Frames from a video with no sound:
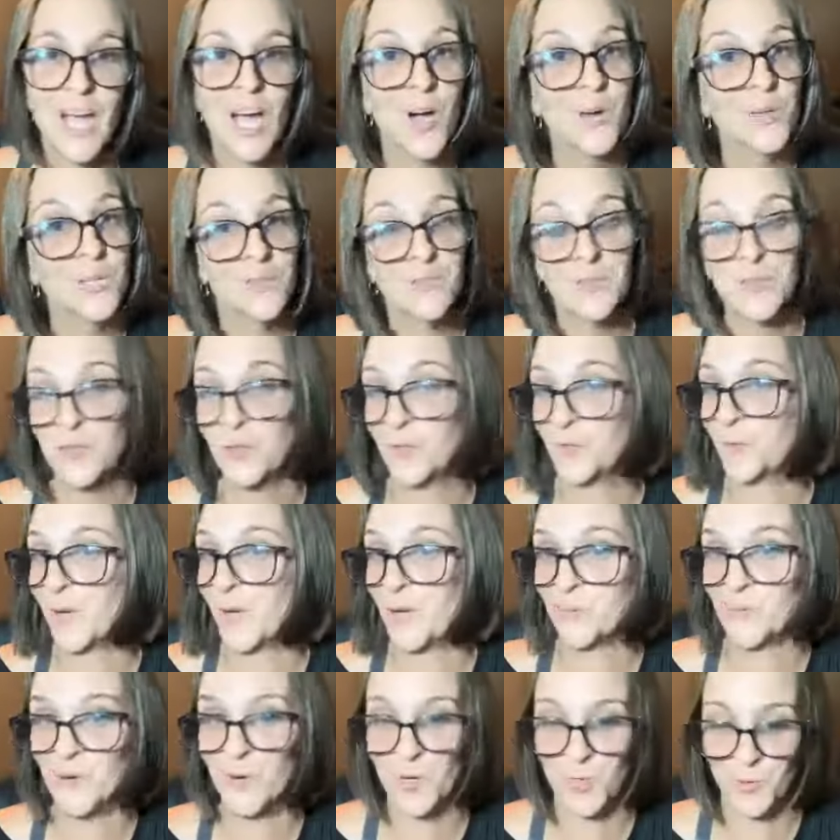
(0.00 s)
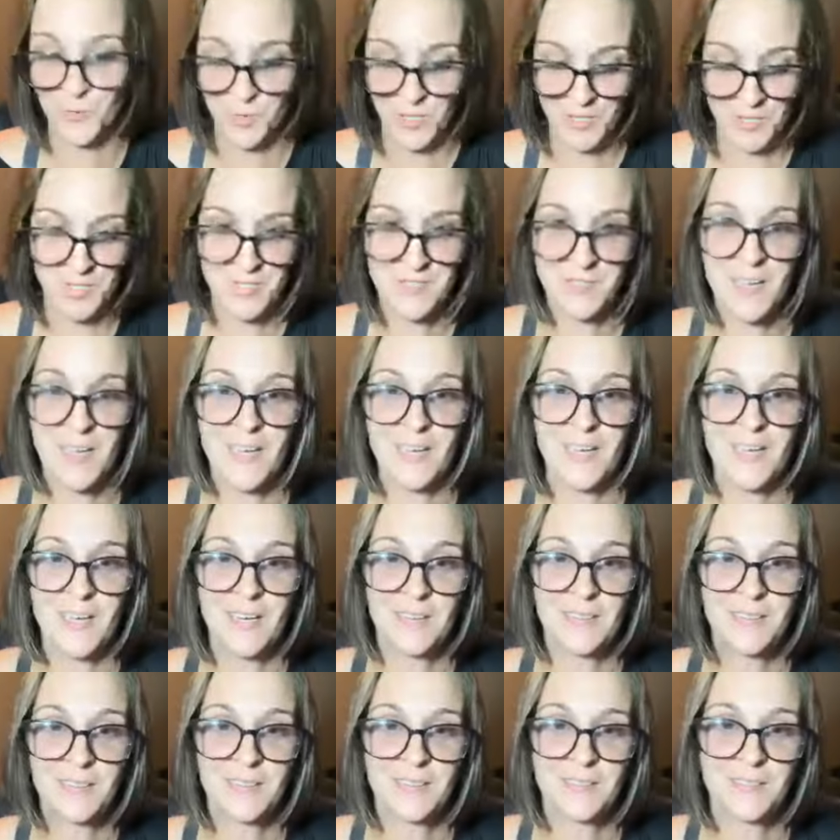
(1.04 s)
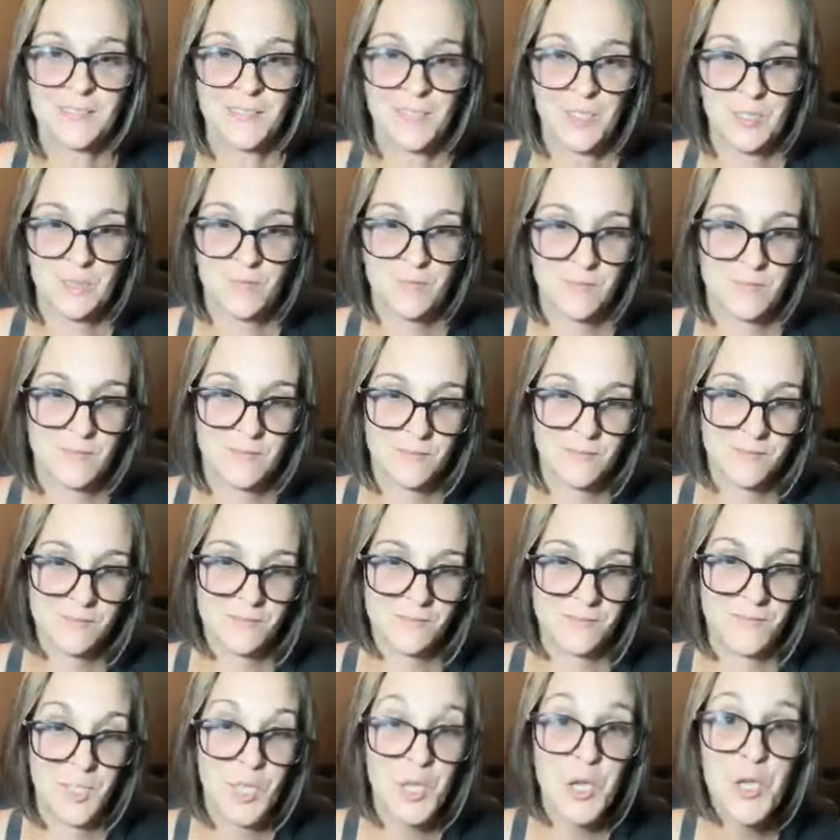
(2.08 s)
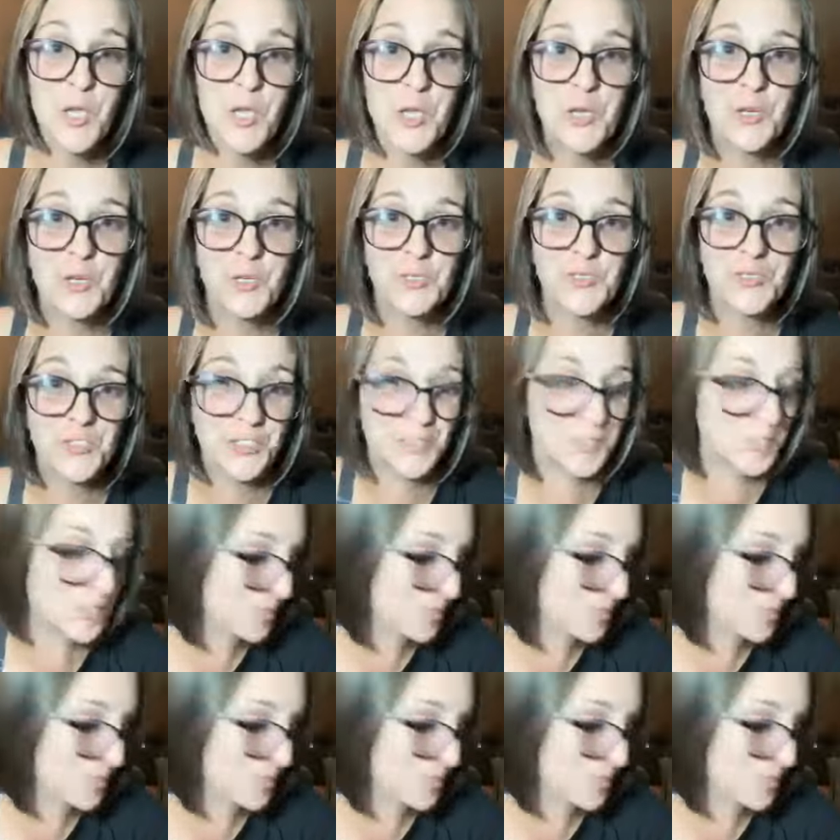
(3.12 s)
don't even know the right word what to say, Aunt. You're